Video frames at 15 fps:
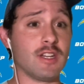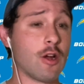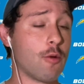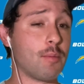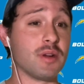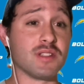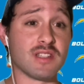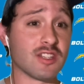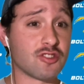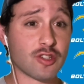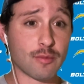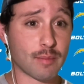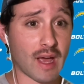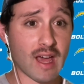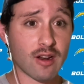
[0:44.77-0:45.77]
position
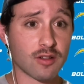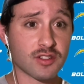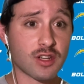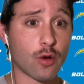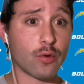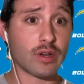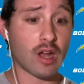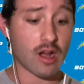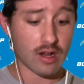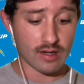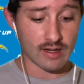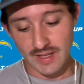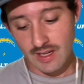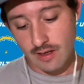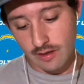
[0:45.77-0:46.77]
battles going on.
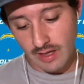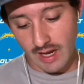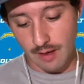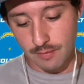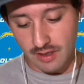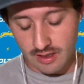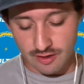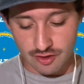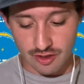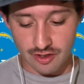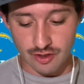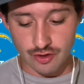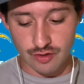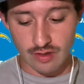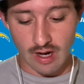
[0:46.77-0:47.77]
Okay, I'm going
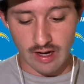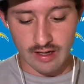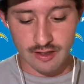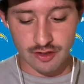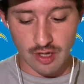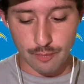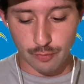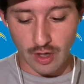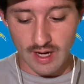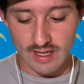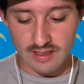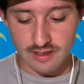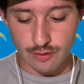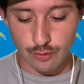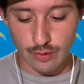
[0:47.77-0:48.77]
to jump right
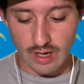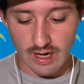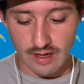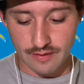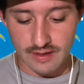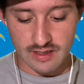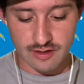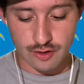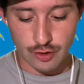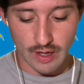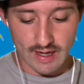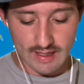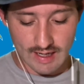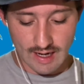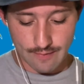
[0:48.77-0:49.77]
into these
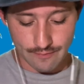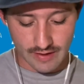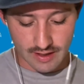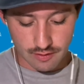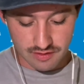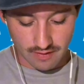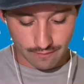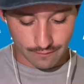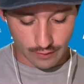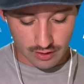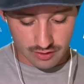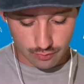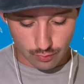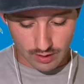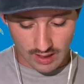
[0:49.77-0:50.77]
training camp videos. The
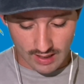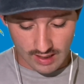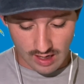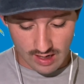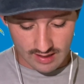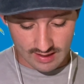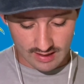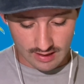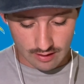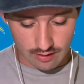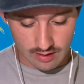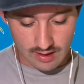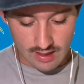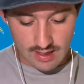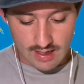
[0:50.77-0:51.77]
first one I got
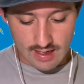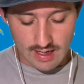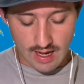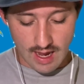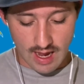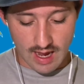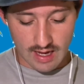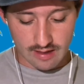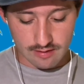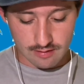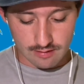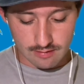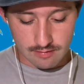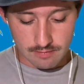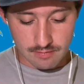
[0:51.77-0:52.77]
here,
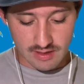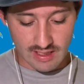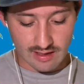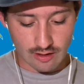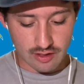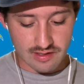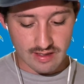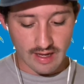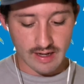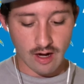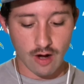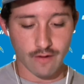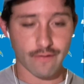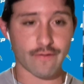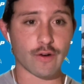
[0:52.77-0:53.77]
it looks like
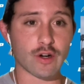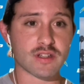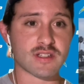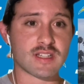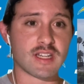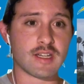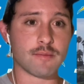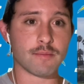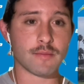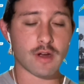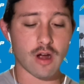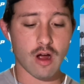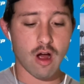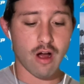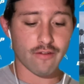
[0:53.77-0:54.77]
our first team
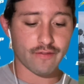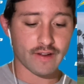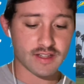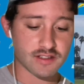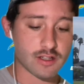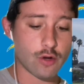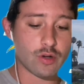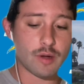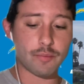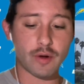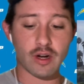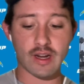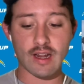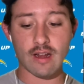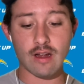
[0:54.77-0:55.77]
offense going
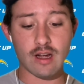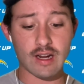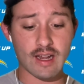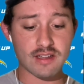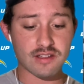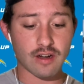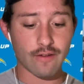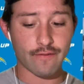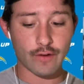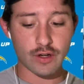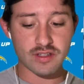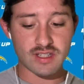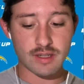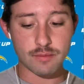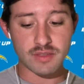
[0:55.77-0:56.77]
up against our
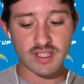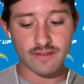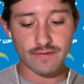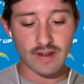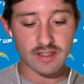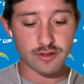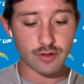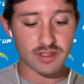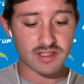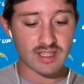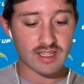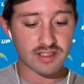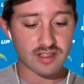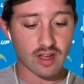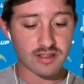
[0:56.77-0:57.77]
first team defense. You can see
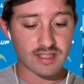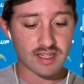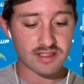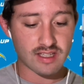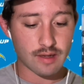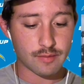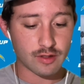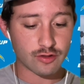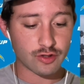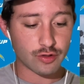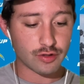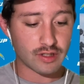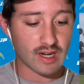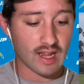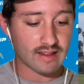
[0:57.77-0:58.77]
Asante Samuel
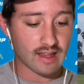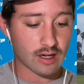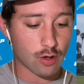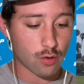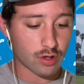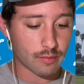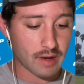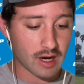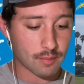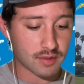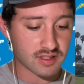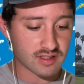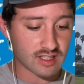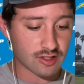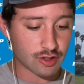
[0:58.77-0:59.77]
Jr. at that cornerback
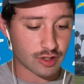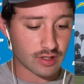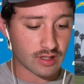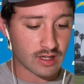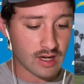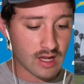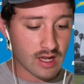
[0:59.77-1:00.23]
position,